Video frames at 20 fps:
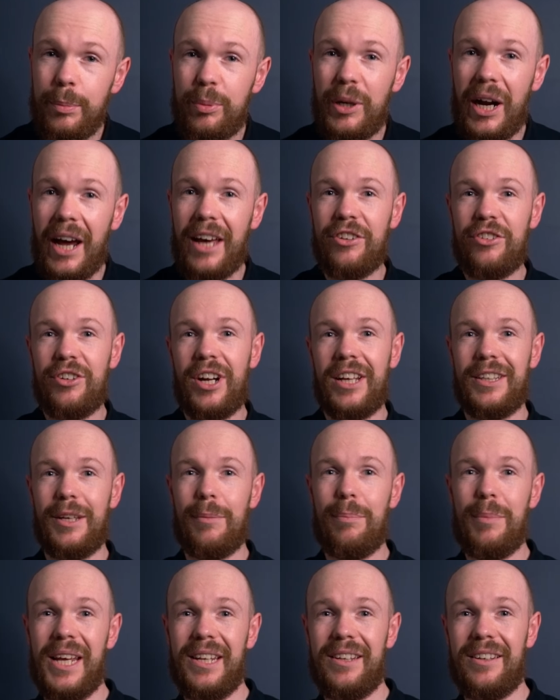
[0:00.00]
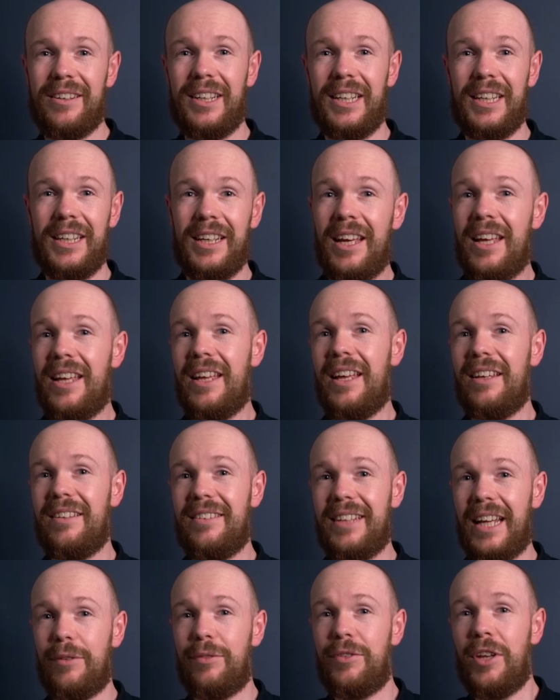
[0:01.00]
price trend immediately
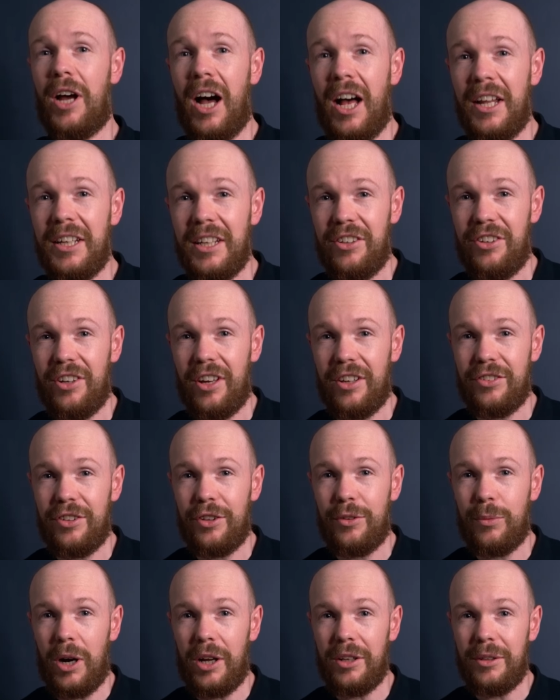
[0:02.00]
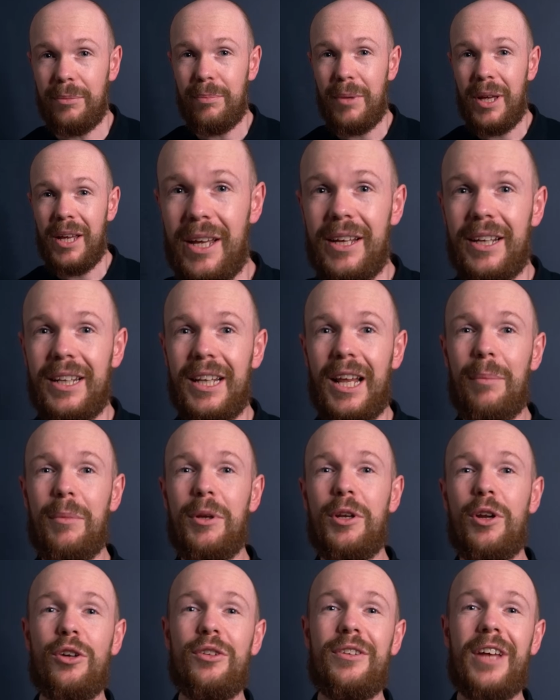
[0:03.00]
instead of the unadjusted one. Let me
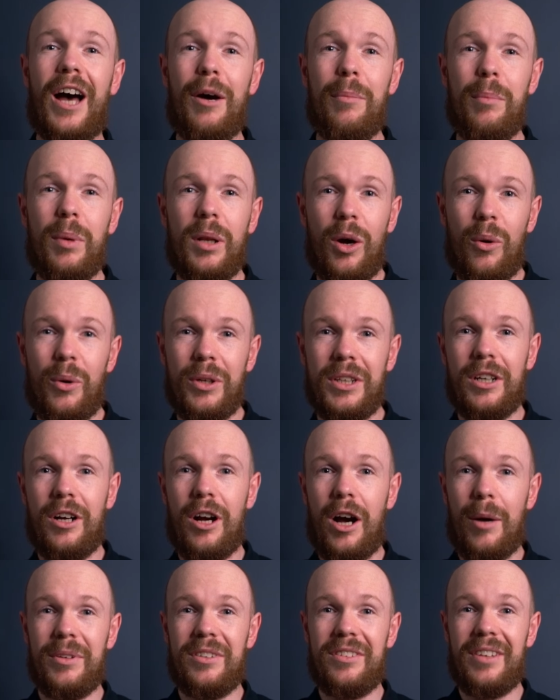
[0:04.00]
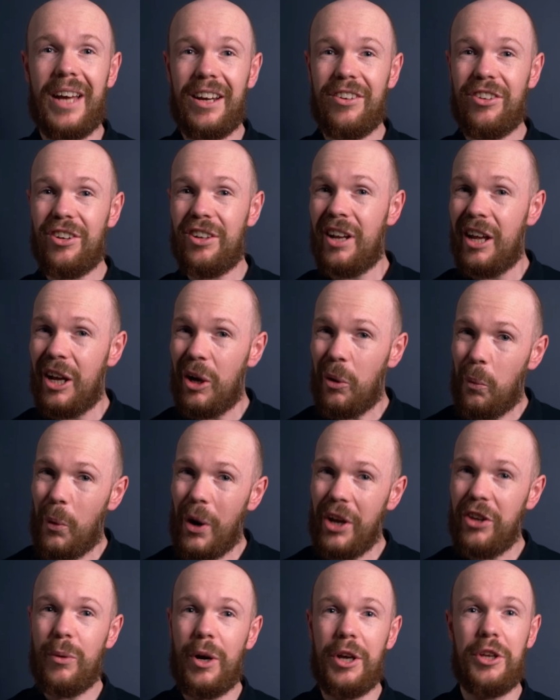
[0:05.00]
know down below in the comment section
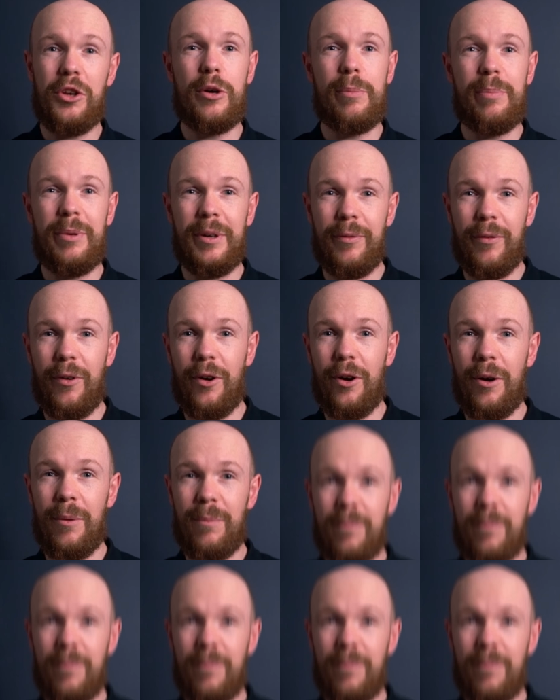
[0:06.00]
which one you prefer.